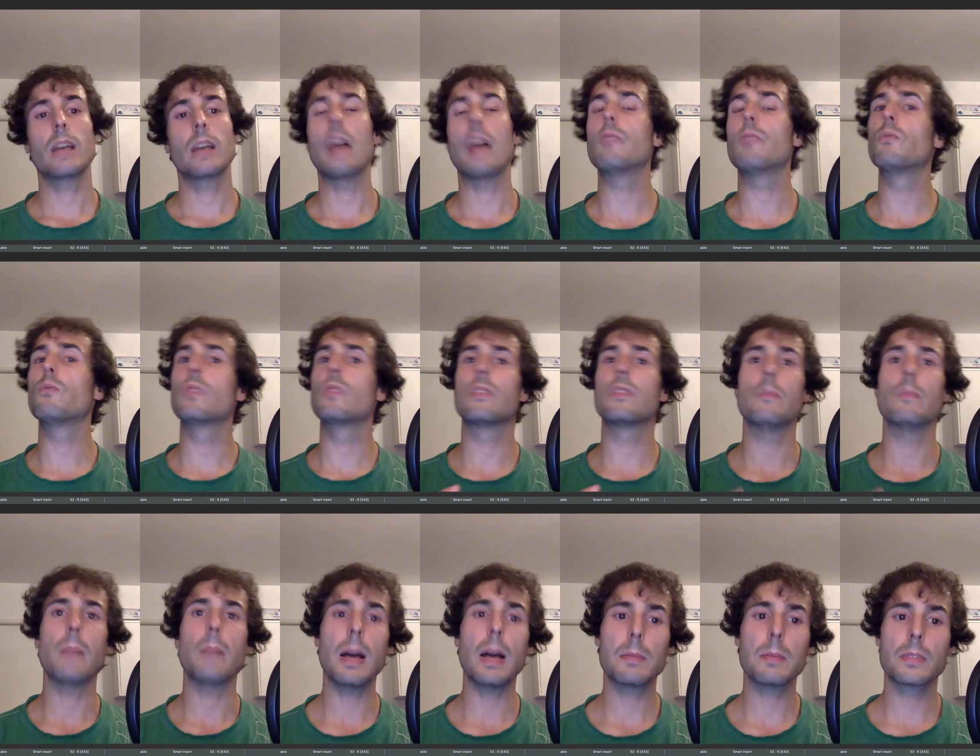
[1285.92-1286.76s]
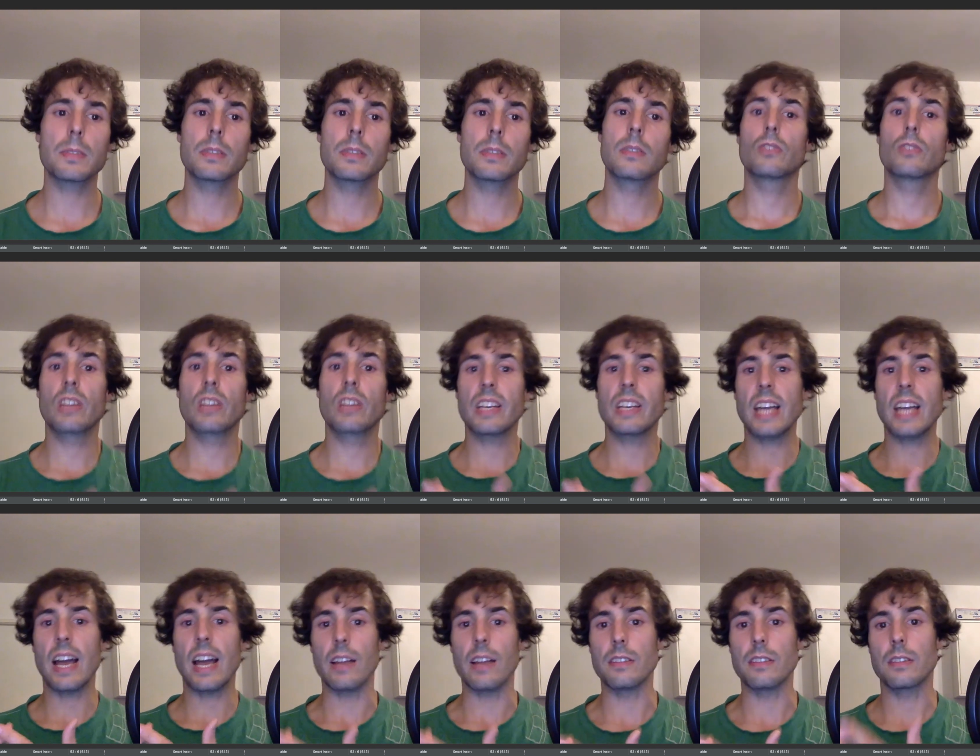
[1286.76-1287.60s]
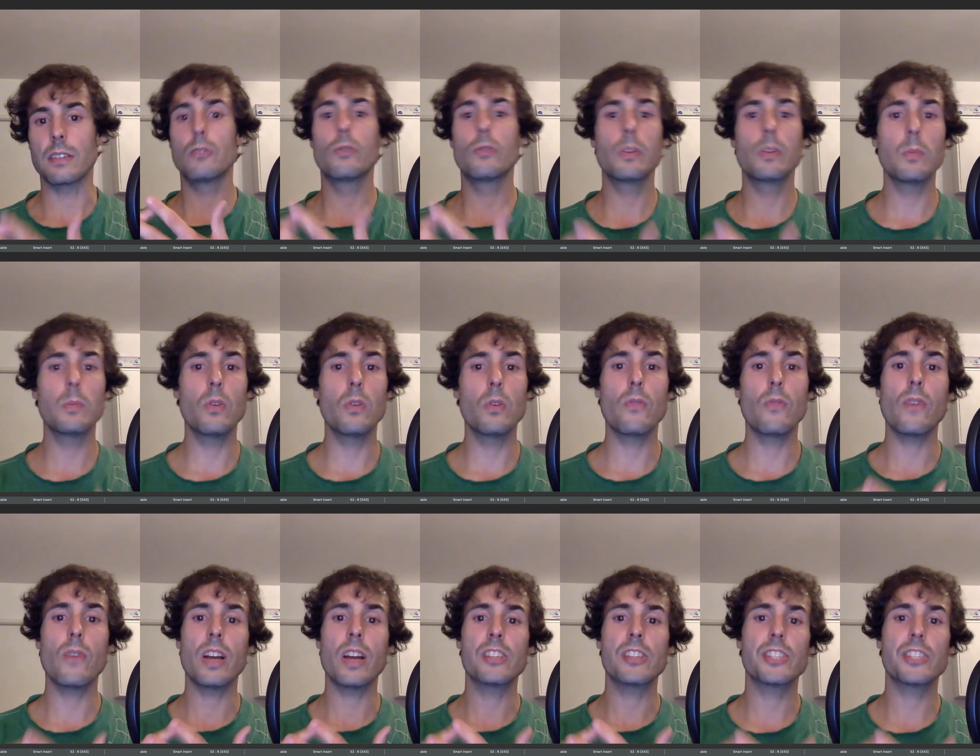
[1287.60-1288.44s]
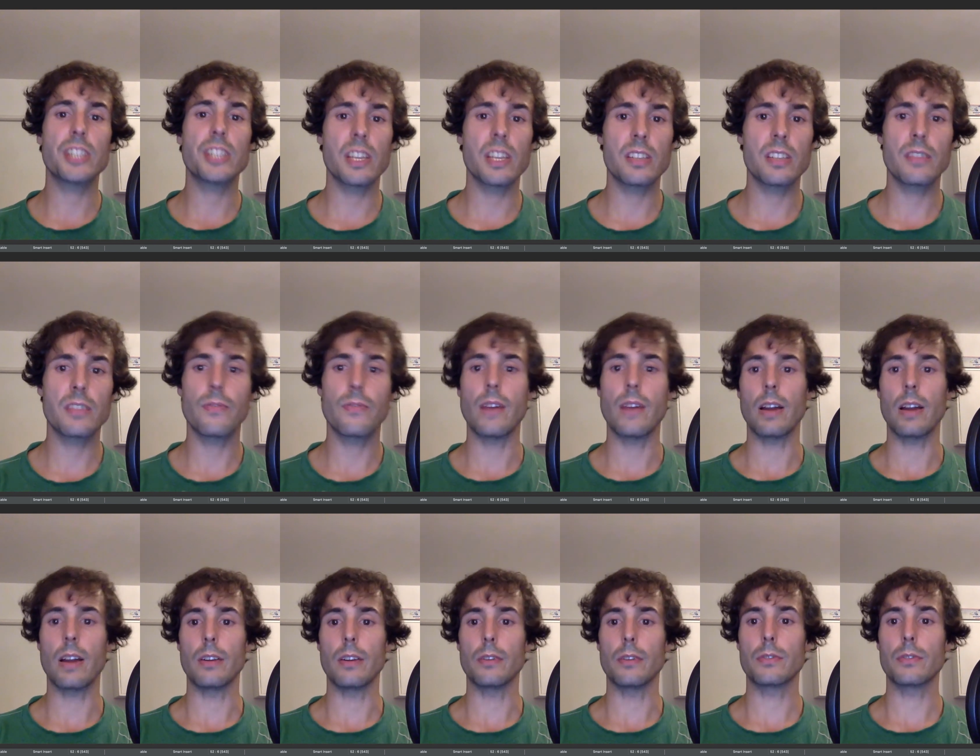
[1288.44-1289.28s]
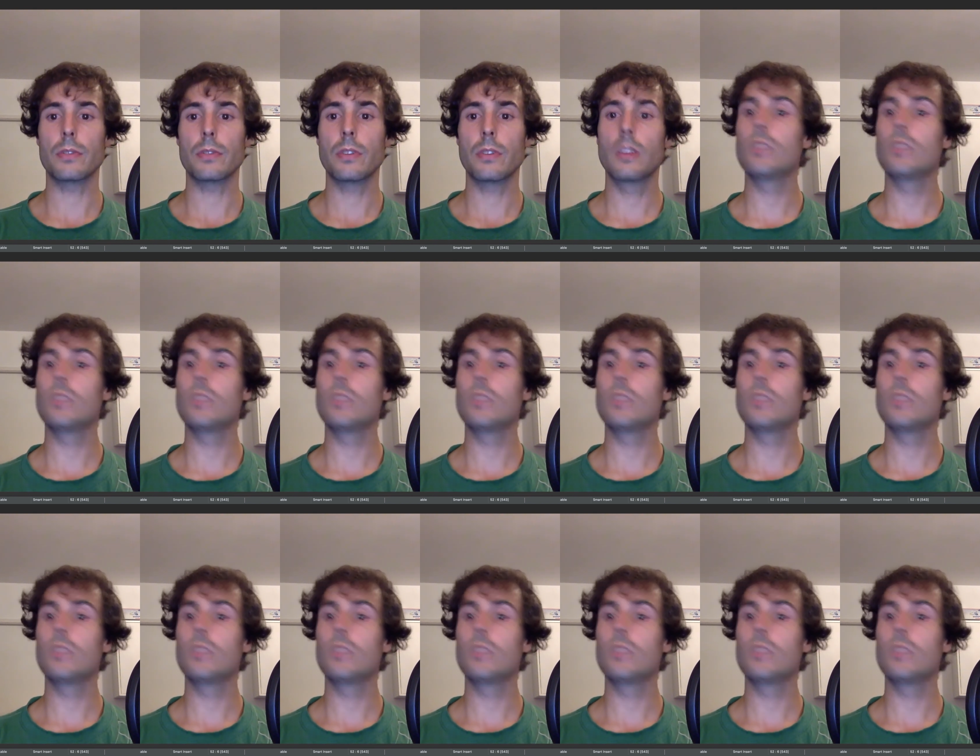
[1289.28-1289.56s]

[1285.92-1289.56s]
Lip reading: And with the maps, you can add, remove and change values,